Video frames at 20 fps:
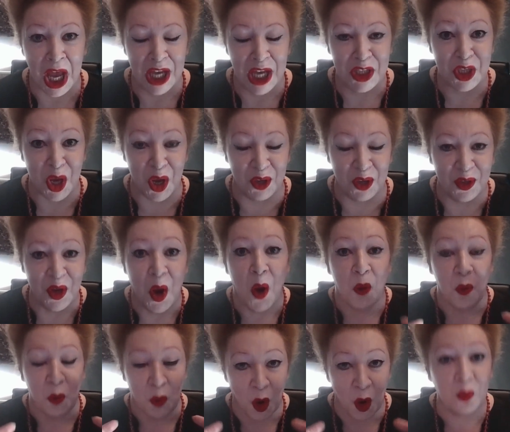So
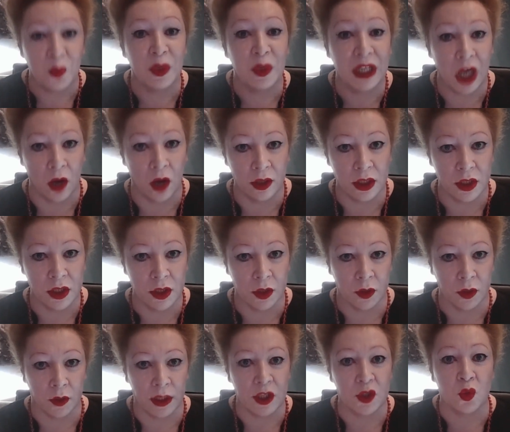what we're going to
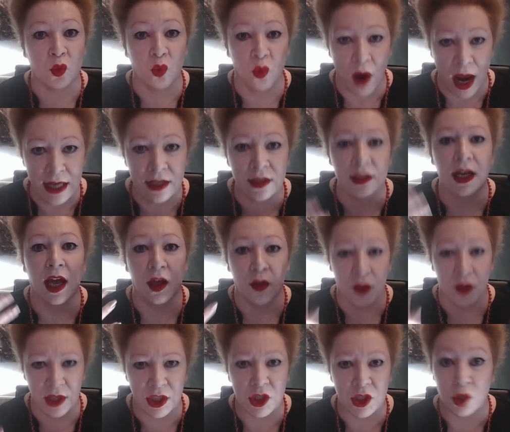do is render
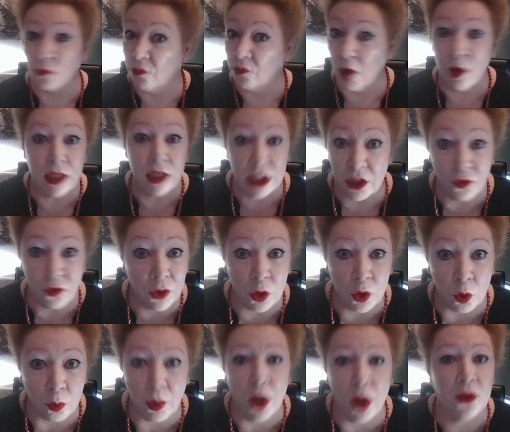this very
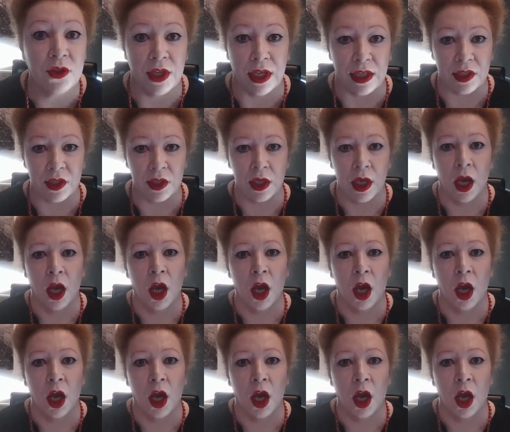difficult process